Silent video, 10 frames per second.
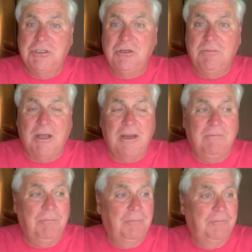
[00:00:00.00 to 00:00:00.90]
doing
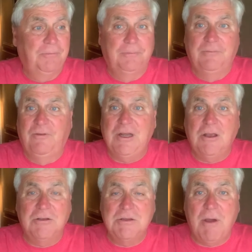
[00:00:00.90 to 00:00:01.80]
my
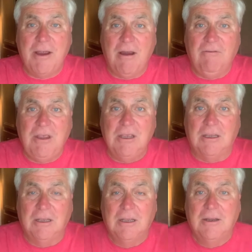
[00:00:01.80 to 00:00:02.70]
videos in my RV.
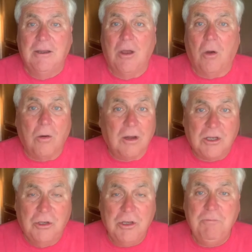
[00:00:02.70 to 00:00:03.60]
Or
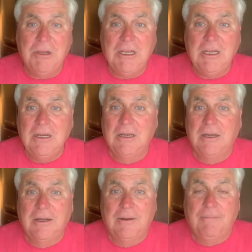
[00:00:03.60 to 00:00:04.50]
it could be
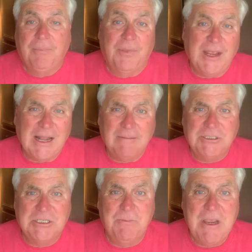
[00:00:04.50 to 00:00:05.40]
that I'm
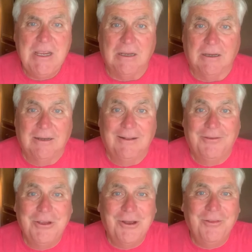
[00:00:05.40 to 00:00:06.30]
just me.
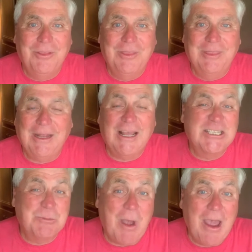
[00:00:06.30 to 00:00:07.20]
You know, that I
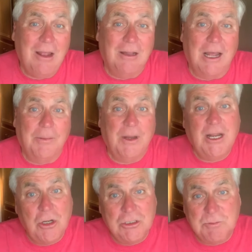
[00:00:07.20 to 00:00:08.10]
smile a lot, that
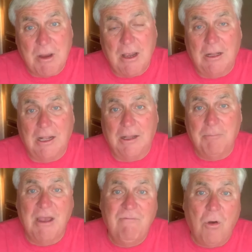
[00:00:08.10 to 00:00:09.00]
I don't smile a lot,
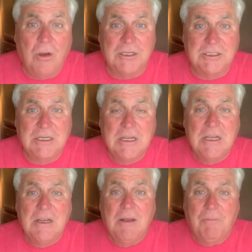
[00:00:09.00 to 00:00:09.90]
my voice.
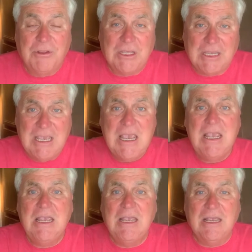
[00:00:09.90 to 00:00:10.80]
But the
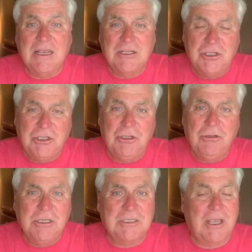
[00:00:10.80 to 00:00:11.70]
key is
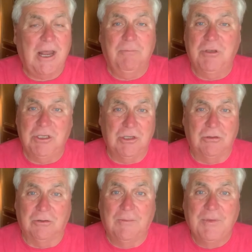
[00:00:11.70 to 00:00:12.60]
you just got to be you.